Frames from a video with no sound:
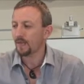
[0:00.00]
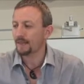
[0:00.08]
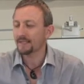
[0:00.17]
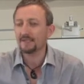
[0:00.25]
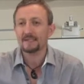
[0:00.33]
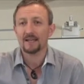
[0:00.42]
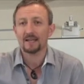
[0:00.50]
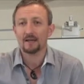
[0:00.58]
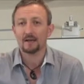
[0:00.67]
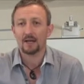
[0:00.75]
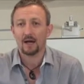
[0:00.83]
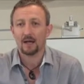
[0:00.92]
let's take
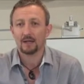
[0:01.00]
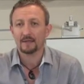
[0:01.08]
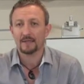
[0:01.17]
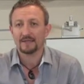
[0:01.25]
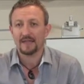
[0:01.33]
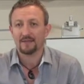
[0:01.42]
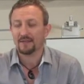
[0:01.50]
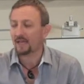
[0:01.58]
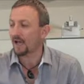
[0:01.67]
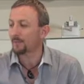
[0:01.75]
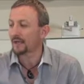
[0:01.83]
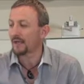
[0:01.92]
our cart, let's have it
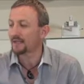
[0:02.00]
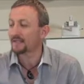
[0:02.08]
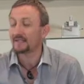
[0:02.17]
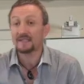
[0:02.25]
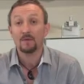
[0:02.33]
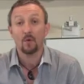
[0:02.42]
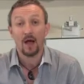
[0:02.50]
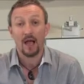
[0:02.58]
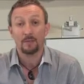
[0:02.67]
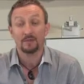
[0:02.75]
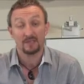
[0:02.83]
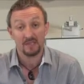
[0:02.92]
coming in and see what
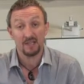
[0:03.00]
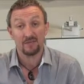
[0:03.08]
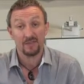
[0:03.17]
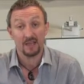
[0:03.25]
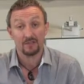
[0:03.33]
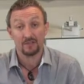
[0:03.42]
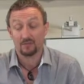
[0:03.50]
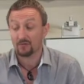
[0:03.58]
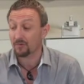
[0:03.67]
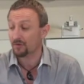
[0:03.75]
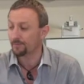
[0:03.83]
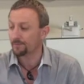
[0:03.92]
happens, see if that's
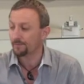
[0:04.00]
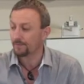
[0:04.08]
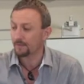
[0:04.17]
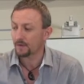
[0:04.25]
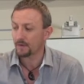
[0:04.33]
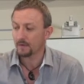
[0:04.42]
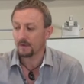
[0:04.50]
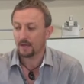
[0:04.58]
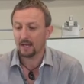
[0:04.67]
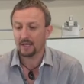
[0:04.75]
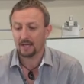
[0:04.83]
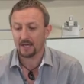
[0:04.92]
true.
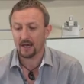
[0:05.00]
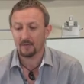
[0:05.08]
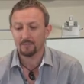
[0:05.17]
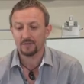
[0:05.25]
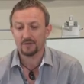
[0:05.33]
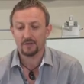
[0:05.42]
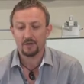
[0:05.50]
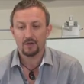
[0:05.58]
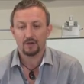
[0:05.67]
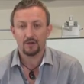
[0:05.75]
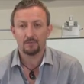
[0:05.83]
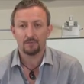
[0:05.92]
In it comes,
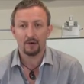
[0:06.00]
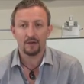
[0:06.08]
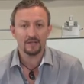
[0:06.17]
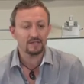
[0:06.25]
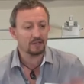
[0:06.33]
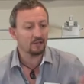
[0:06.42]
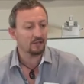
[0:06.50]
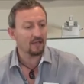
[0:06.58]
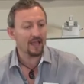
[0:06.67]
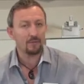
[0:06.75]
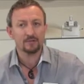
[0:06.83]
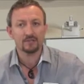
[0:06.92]
combines, and look
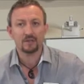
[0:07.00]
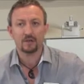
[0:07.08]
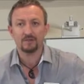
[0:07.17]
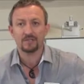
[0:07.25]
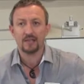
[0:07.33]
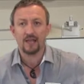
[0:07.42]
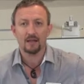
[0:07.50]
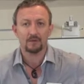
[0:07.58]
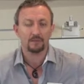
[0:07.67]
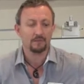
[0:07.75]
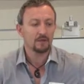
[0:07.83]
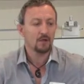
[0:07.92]
how it slows down.
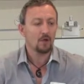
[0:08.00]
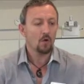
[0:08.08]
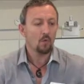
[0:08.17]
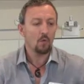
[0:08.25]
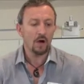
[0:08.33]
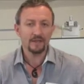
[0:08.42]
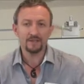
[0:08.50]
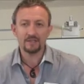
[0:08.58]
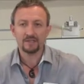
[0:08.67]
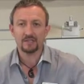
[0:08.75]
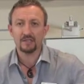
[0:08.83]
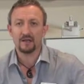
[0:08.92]
Why does
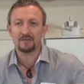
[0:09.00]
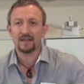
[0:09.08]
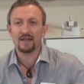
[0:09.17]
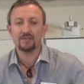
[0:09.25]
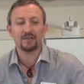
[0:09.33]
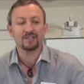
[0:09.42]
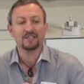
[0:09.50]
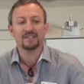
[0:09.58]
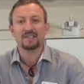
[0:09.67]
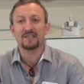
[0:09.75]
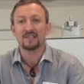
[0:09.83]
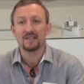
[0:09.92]
it slow down? Because
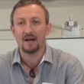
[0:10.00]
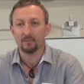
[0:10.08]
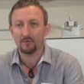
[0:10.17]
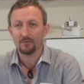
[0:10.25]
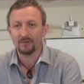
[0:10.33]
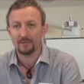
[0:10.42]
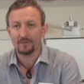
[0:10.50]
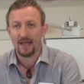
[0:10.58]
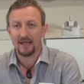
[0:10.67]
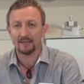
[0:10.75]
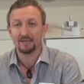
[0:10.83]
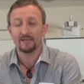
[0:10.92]
it's doubled the
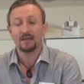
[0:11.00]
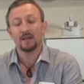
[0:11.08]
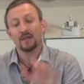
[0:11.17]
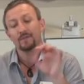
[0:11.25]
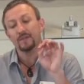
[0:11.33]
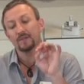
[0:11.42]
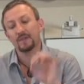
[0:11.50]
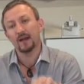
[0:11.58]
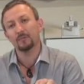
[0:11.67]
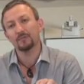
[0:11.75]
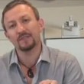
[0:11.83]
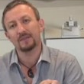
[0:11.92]
mass. If it
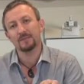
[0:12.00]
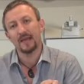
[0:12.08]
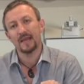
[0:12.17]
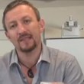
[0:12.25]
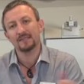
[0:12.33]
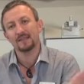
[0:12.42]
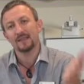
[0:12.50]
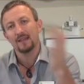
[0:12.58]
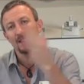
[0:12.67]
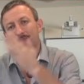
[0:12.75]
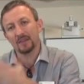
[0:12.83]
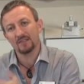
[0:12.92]
doubles the mass,
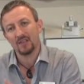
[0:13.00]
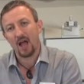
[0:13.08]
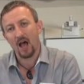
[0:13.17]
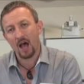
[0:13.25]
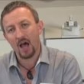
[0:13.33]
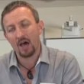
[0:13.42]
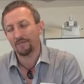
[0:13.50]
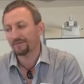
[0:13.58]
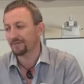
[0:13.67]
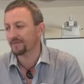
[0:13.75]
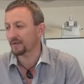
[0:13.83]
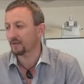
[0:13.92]
it must halve
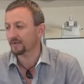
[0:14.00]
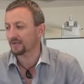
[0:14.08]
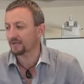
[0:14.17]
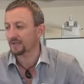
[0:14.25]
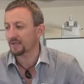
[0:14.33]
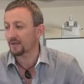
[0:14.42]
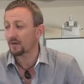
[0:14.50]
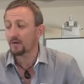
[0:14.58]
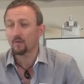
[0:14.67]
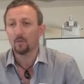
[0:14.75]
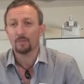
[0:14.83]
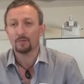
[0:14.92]
the velocity.
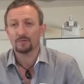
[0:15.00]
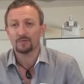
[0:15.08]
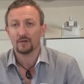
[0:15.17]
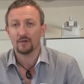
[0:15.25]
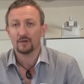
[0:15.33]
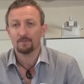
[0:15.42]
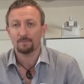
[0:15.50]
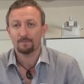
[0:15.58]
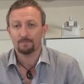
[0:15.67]
One more time.